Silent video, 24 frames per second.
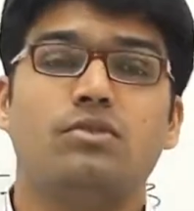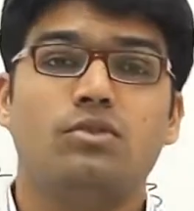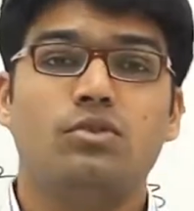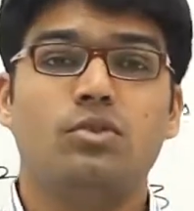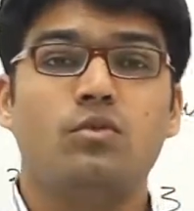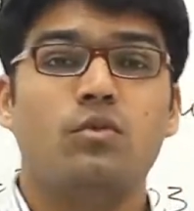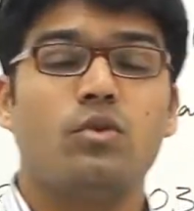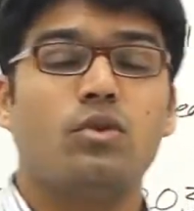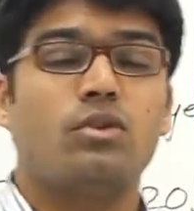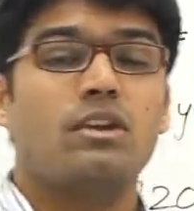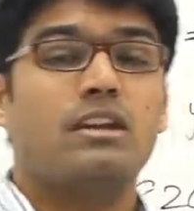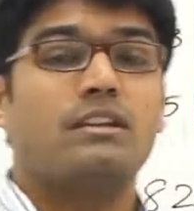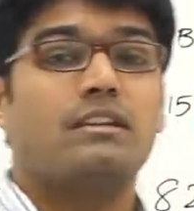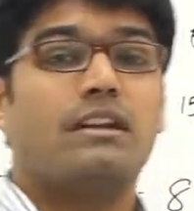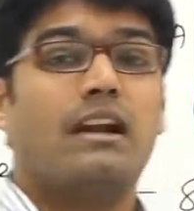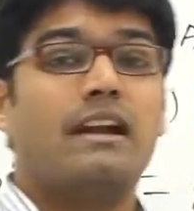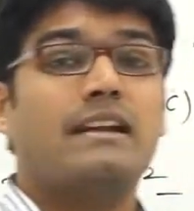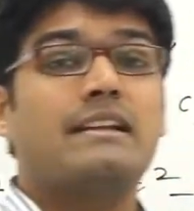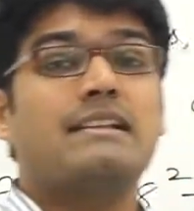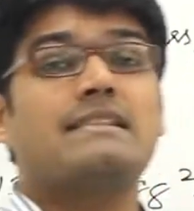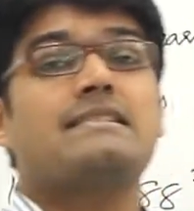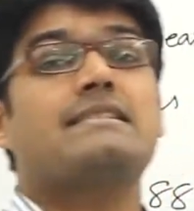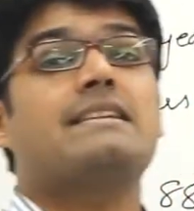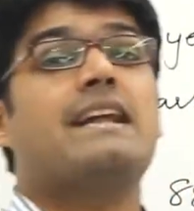you would
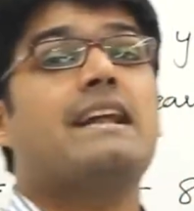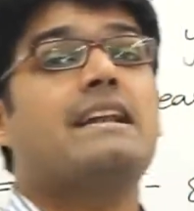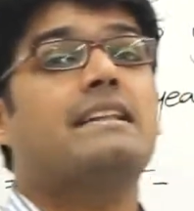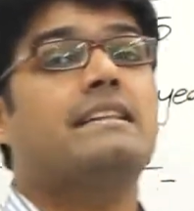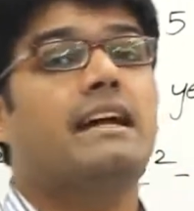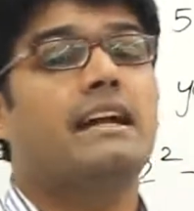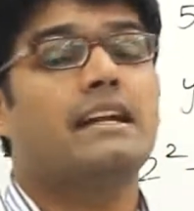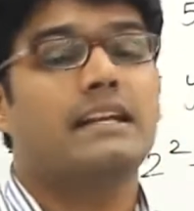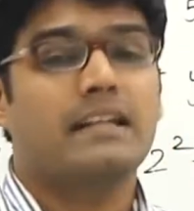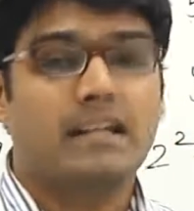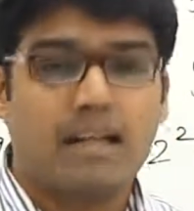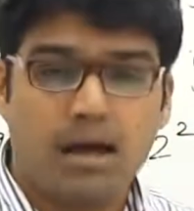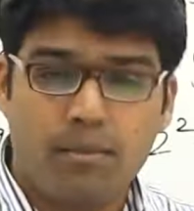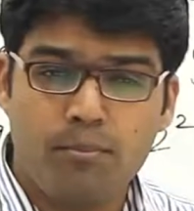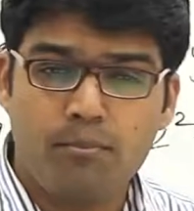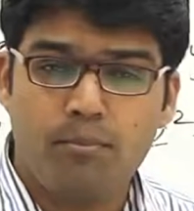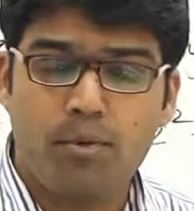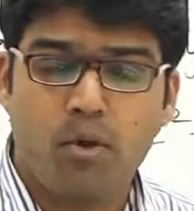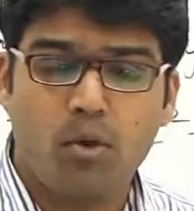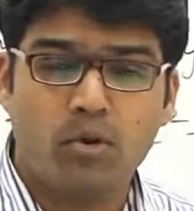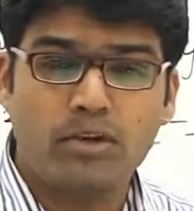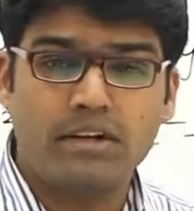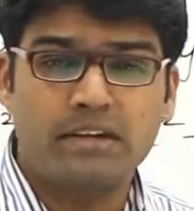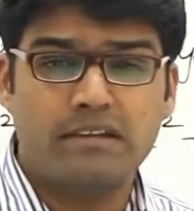understand that
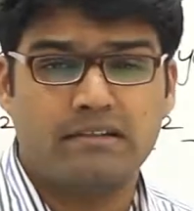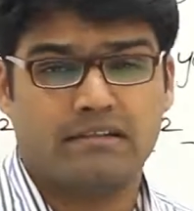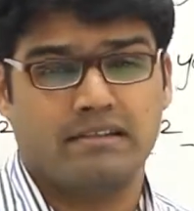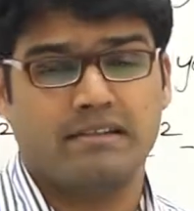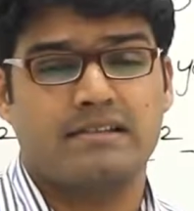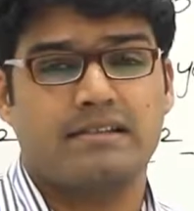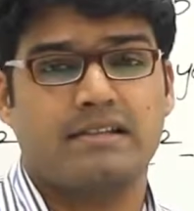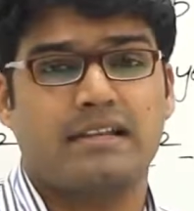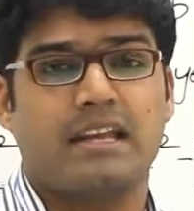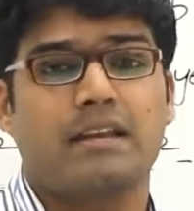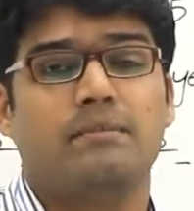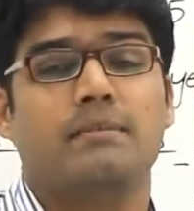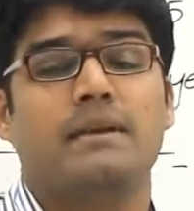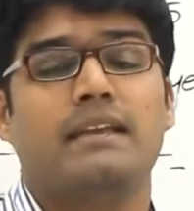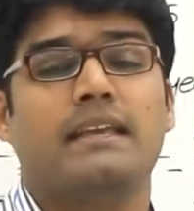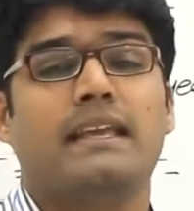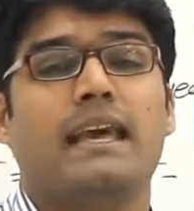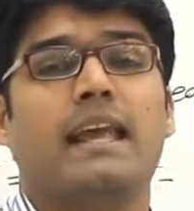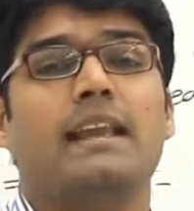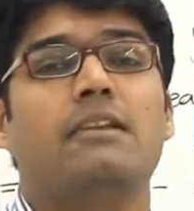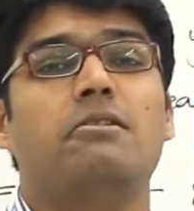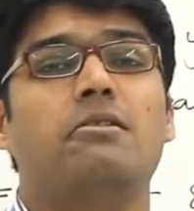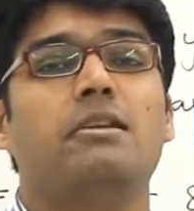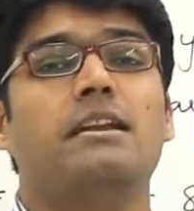compound interest can be
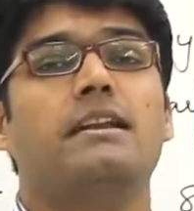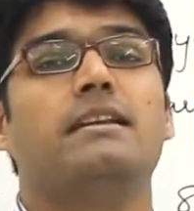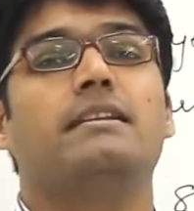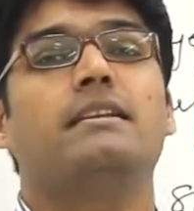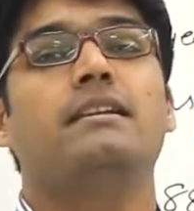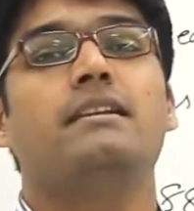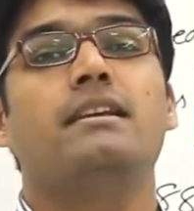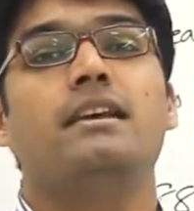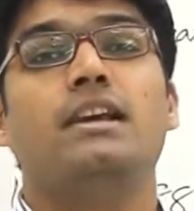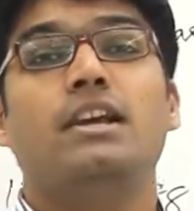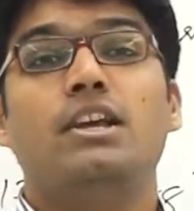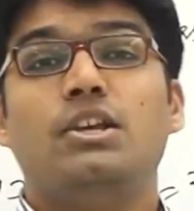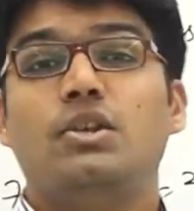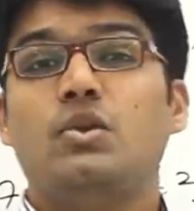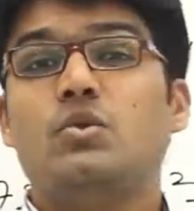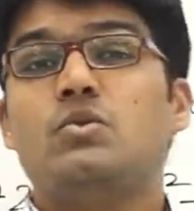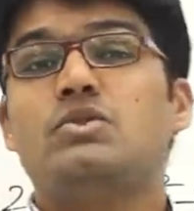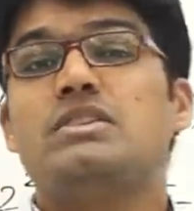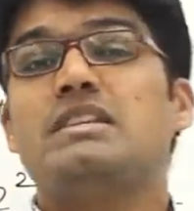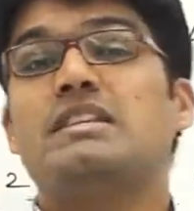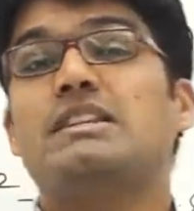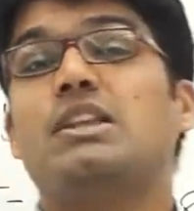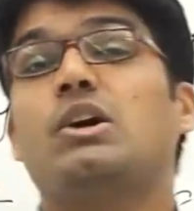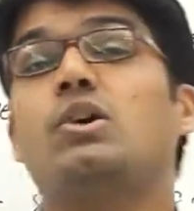calculated
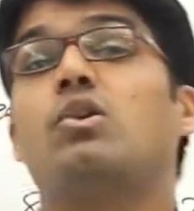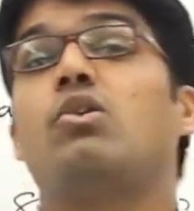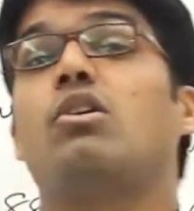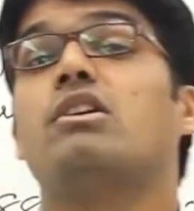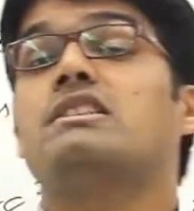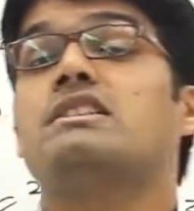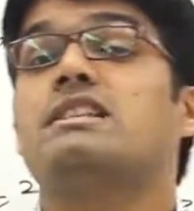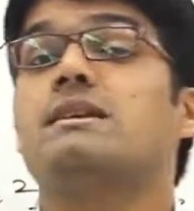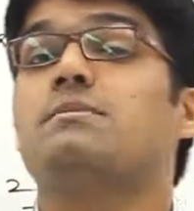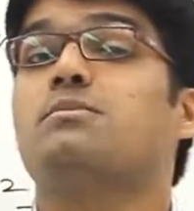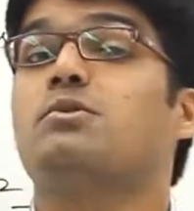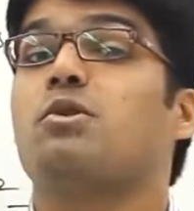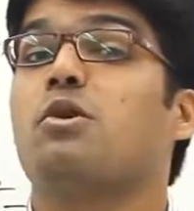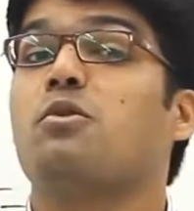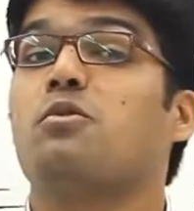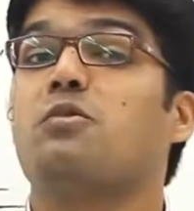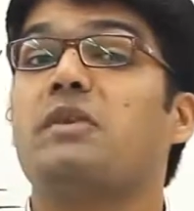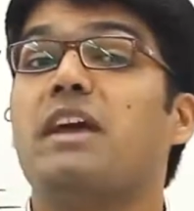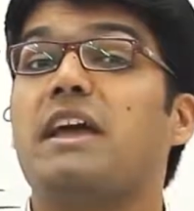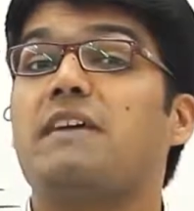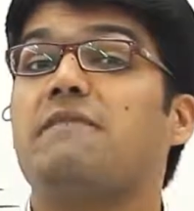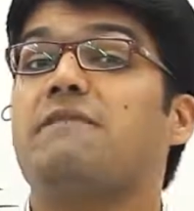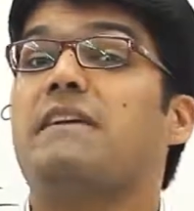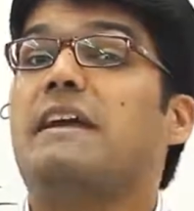using the concept of
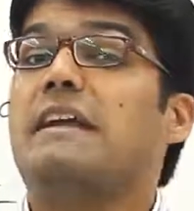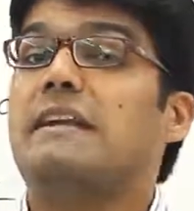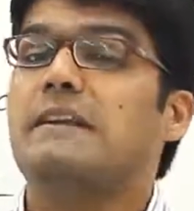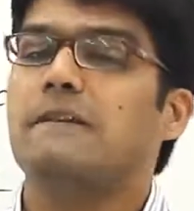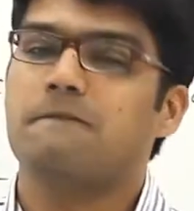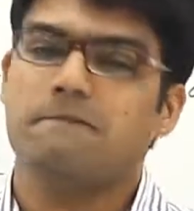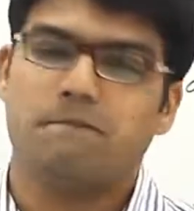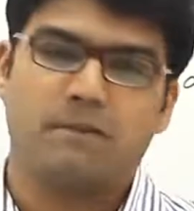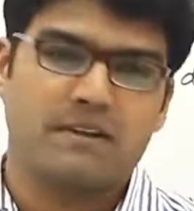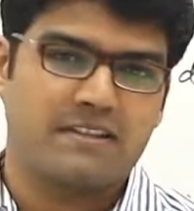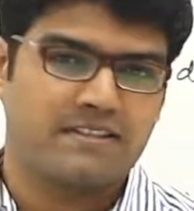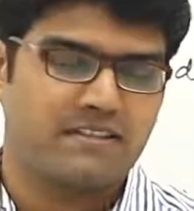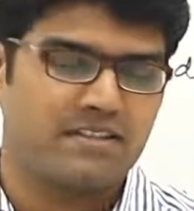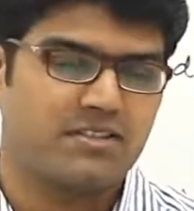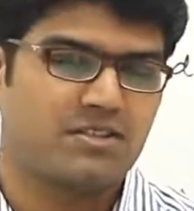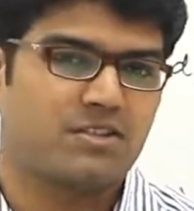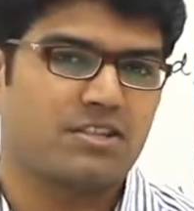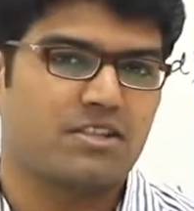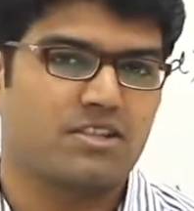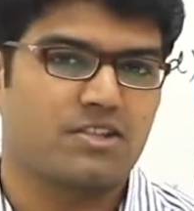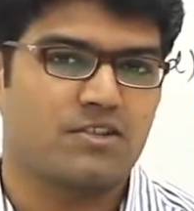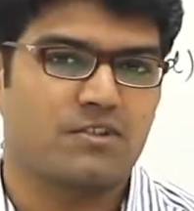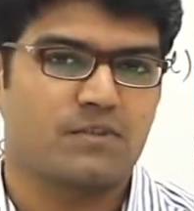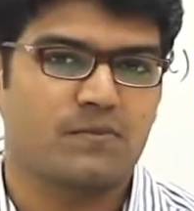effective
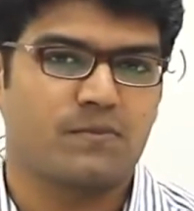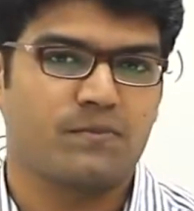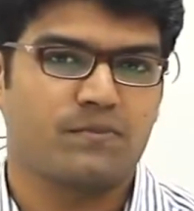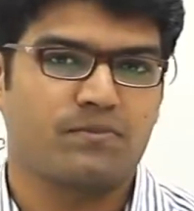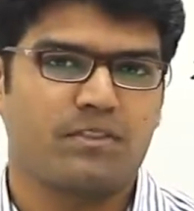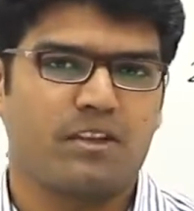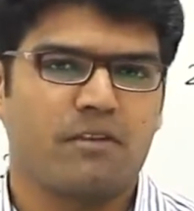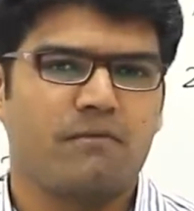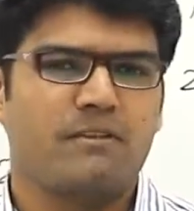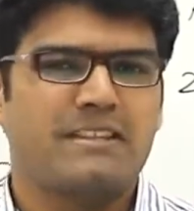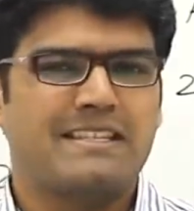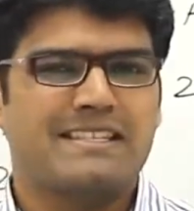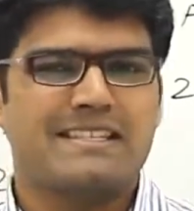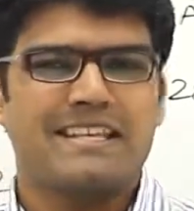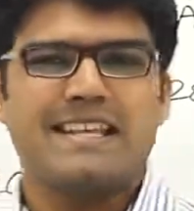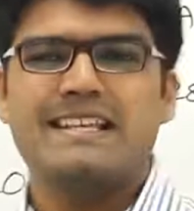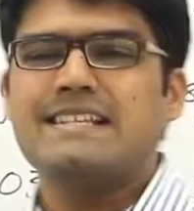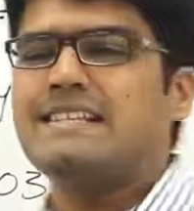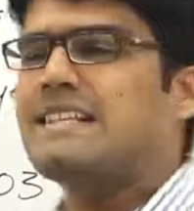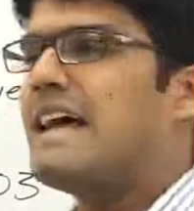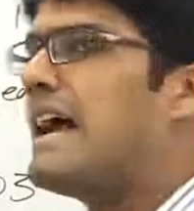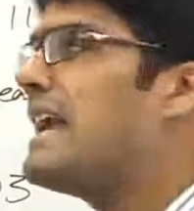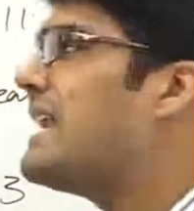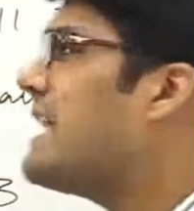percentage, which
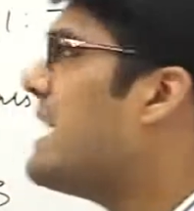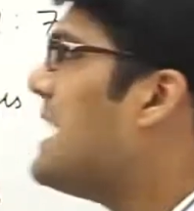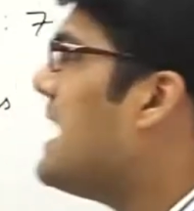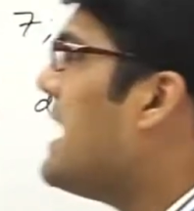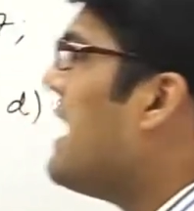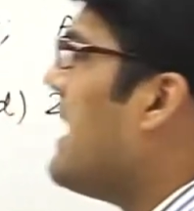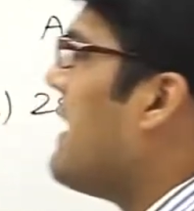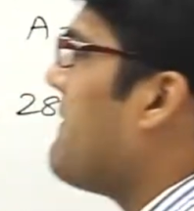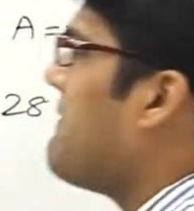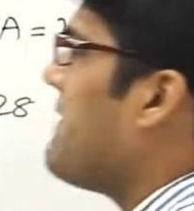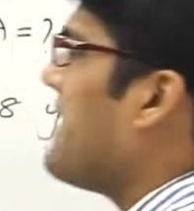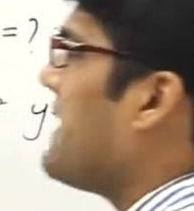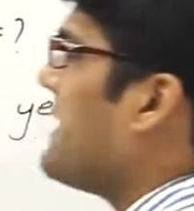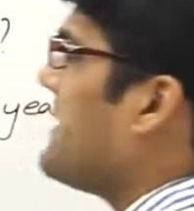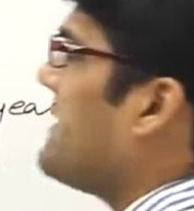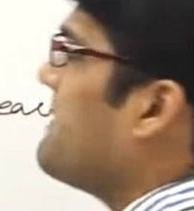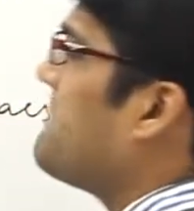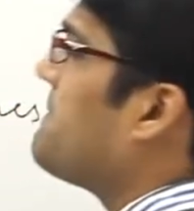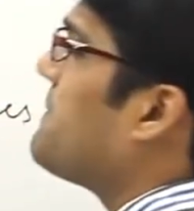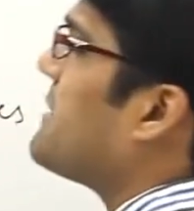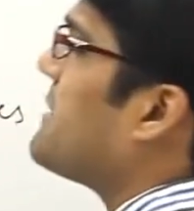says that effective